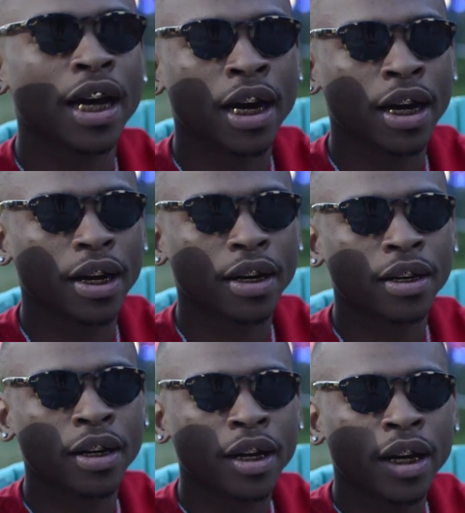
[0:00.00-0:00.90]
Uh,
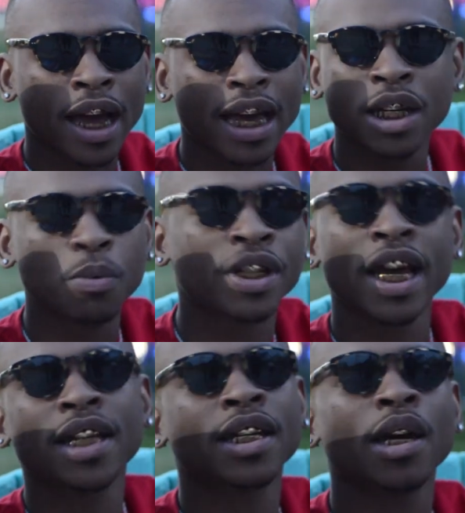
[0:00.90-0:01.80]
I guess he was
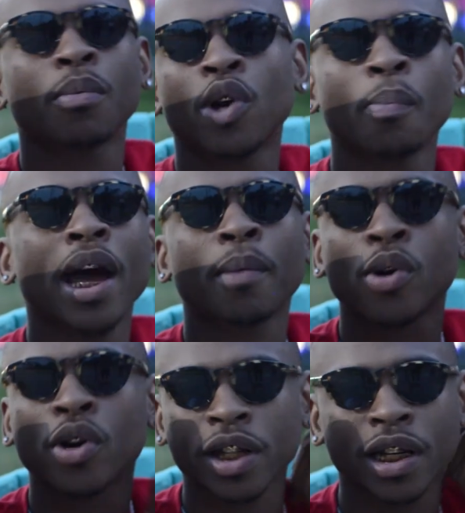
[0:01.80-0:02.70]
chasing something on the back
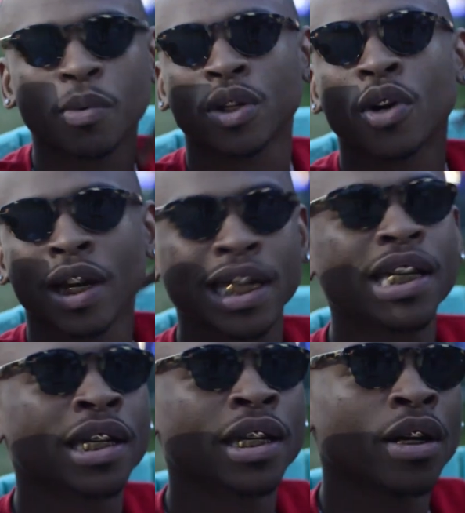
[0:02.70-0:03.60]
porch and he was on a
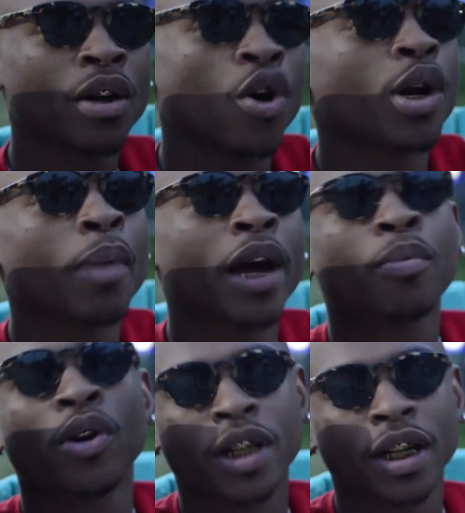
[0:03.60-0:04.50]
leash on the back
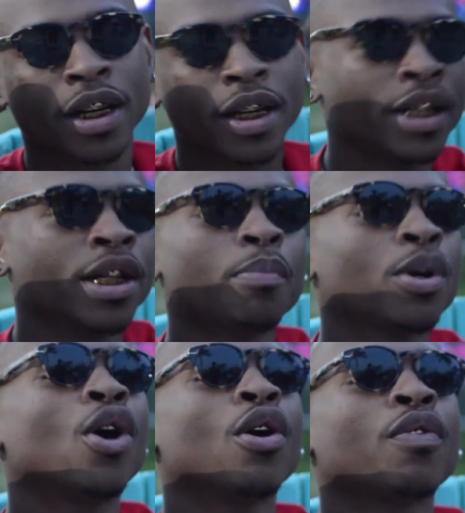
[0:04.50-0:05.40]
porch and he jumped
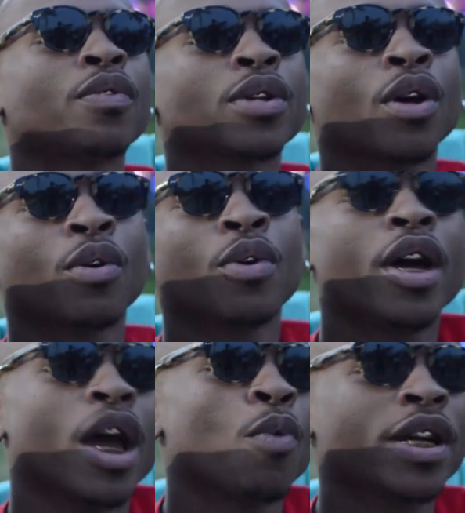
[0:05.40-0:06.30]
off. Mm. So
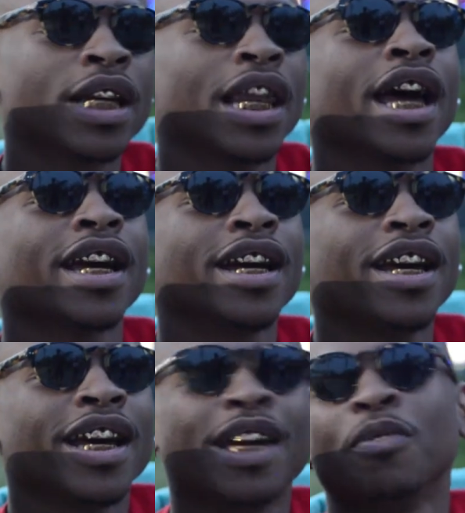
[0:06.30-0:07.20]
it wasn't like
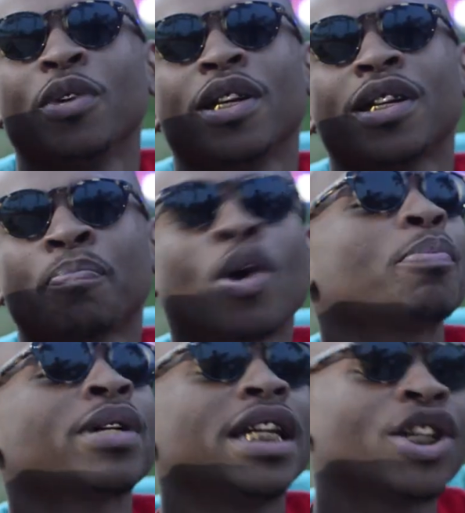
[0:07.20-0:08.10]
he was
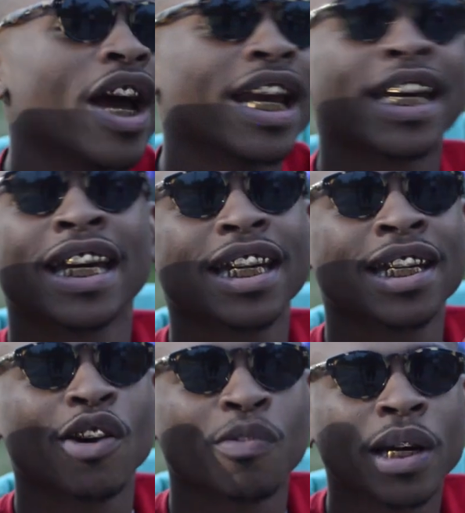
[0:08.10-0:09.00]
purposely trying to kill
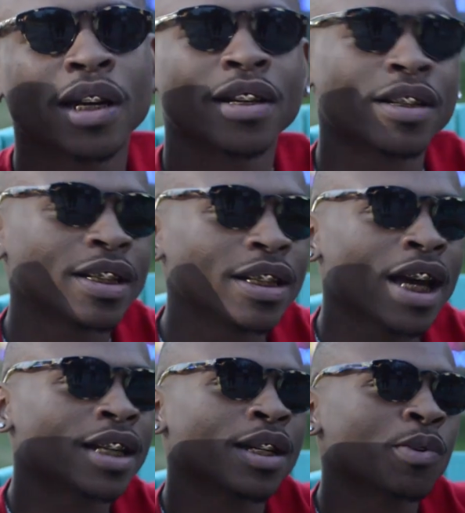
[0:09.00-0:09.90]
himself, but
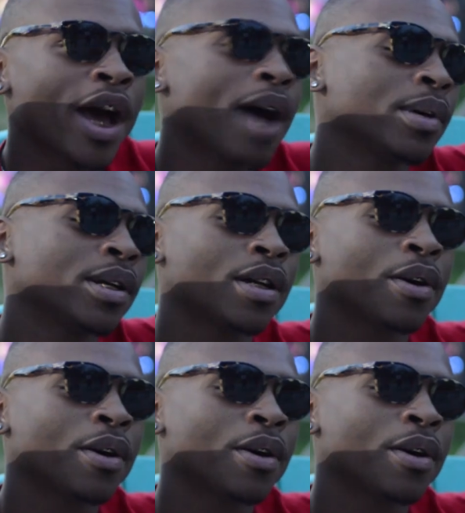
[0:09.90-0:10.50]
that's just what happened.